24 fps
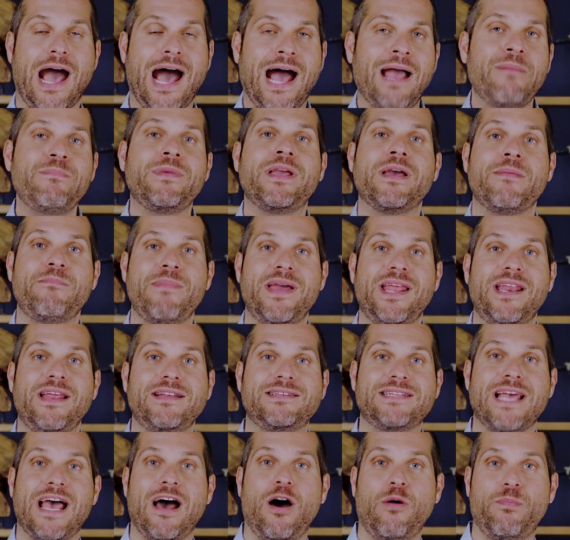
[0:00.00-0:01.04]
I'm
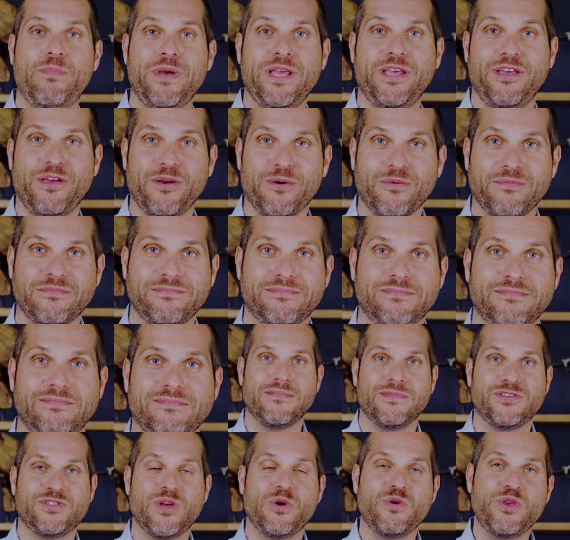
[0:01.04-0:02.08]
committed to helping you
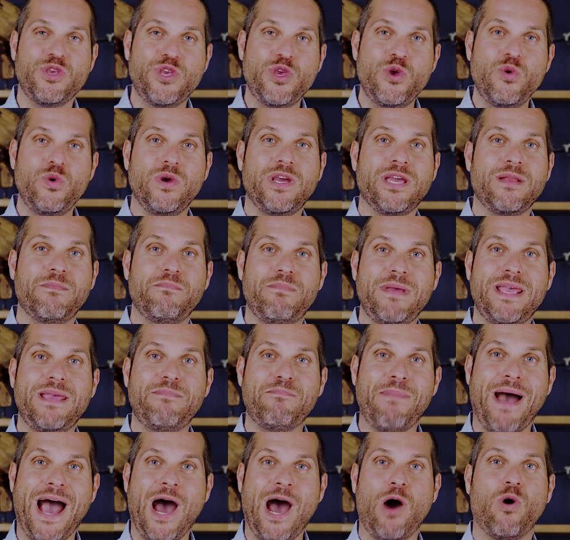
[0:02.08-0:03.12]
so you can be
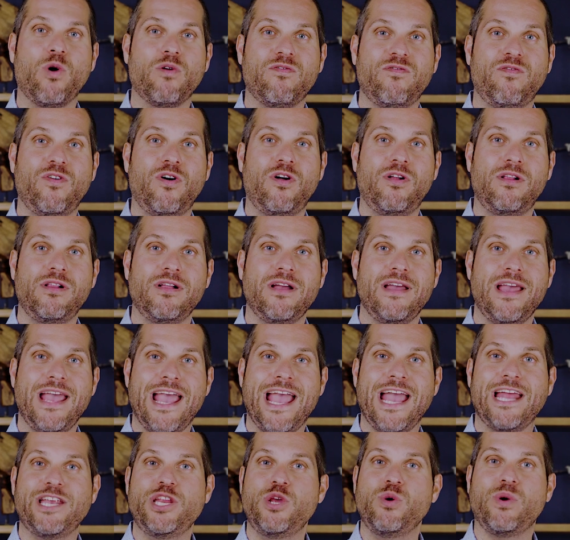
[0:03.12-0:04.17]
powerful
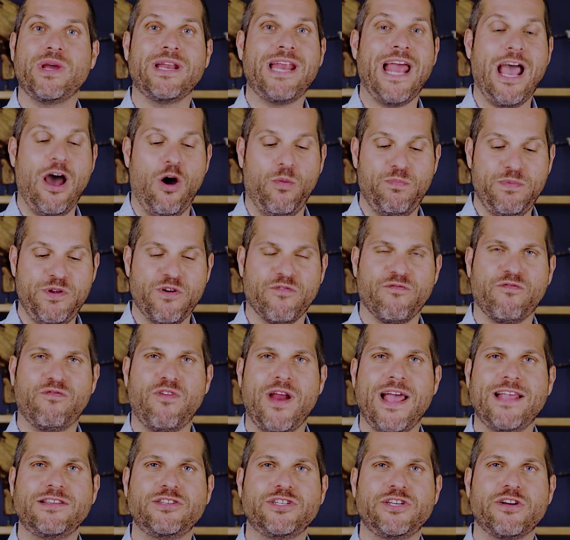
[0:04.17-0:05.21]
and you can help your
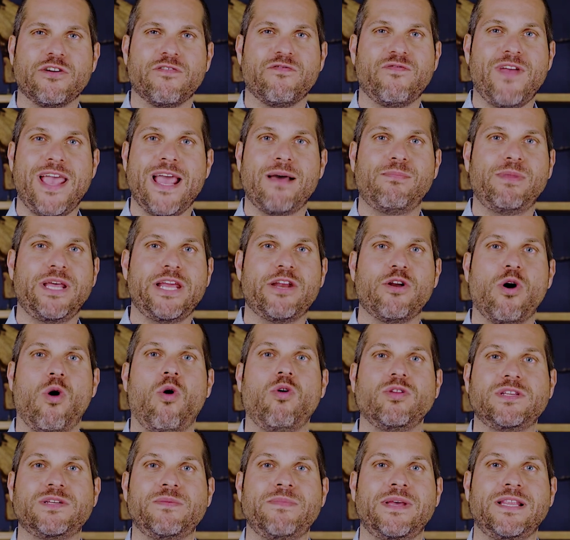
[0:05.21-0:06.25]
friends, your family, and
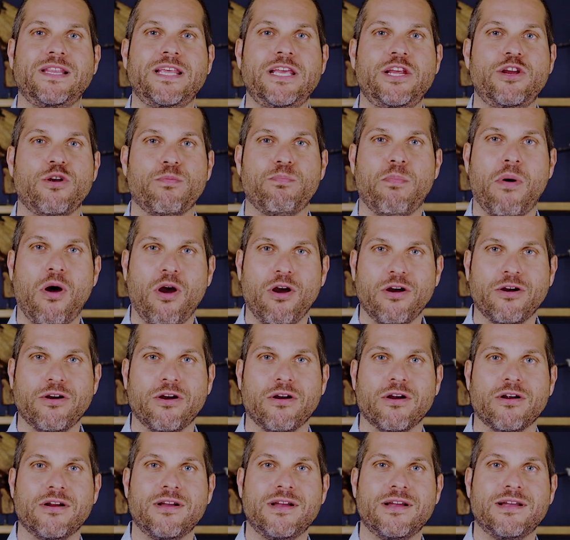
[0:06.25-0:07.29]
ultimately your
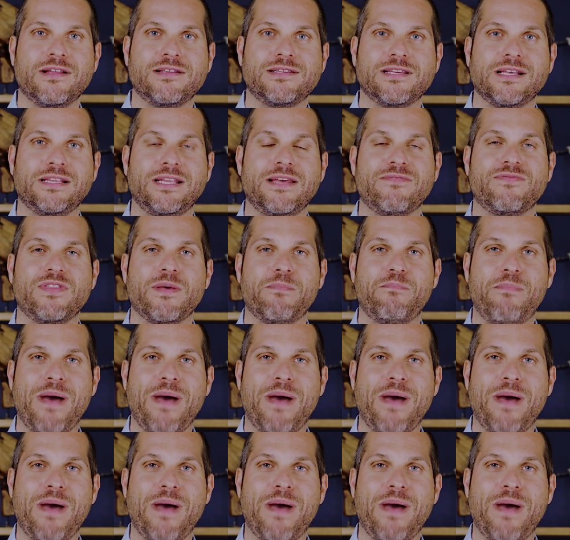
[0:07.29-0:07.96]
partner to live the